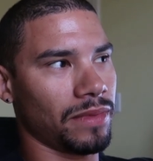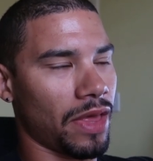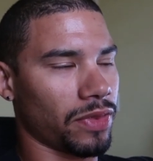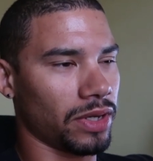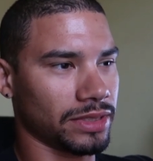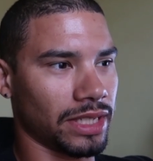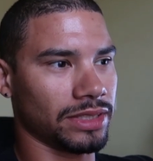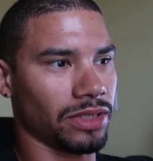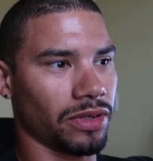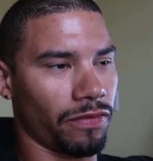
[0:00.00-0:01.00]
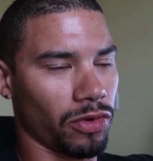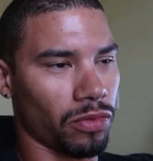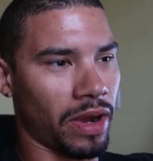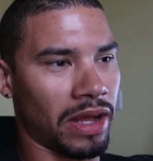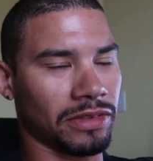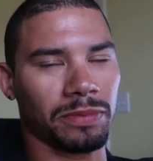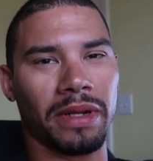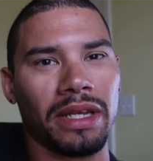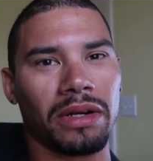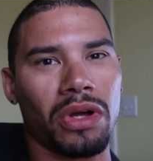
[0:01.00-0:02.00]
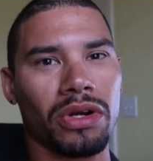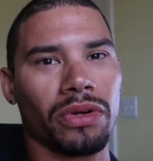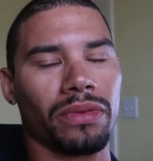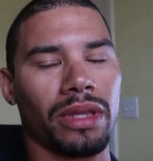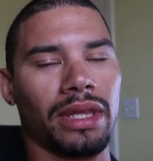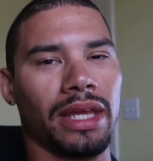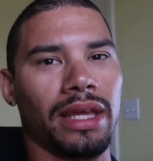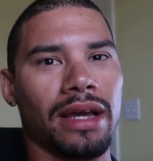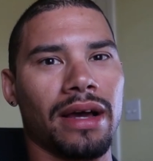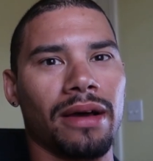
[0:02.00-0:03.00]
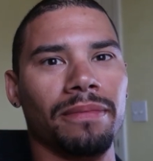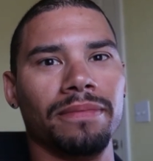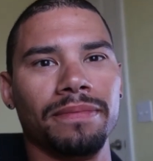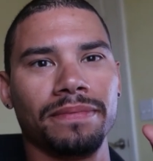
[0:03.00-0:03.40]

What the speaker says: ethanol sensor and the fuel rail has been in there longer than the